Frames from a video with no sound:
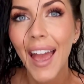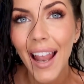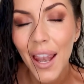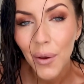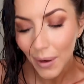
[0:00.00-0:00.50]

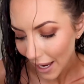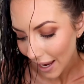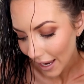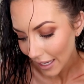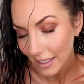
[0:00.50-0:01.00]
Hello
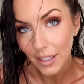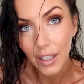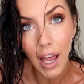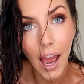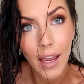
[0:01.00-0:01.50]
guys.
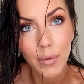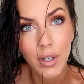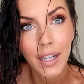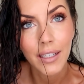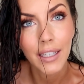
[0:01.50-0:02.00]
I am
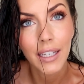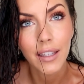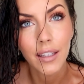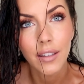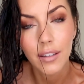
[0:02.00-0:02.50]
trying to get
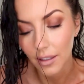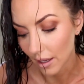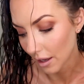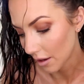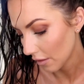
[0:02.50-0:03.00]
this
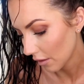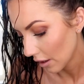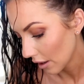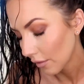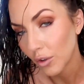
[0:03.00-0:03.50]

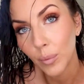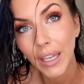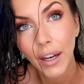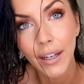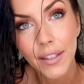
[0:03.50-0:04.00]

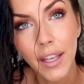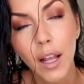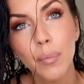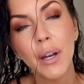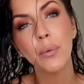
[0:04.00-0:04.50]
filming area set
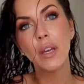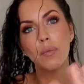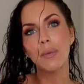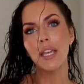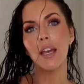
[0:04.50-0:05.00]
up. Bear
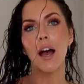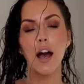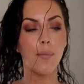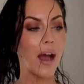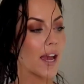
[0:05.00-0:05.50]
with me.
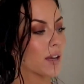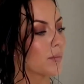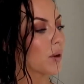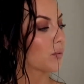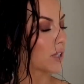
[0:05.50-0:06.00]
I
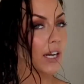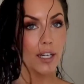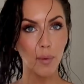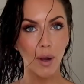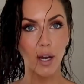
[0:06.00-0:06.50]
am
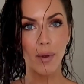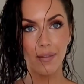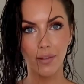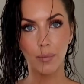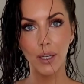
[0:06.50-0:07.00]
tearing apart my
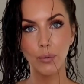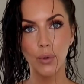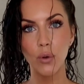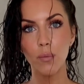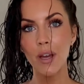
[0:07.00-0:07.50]
filming
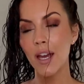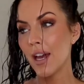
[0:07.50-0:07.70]
room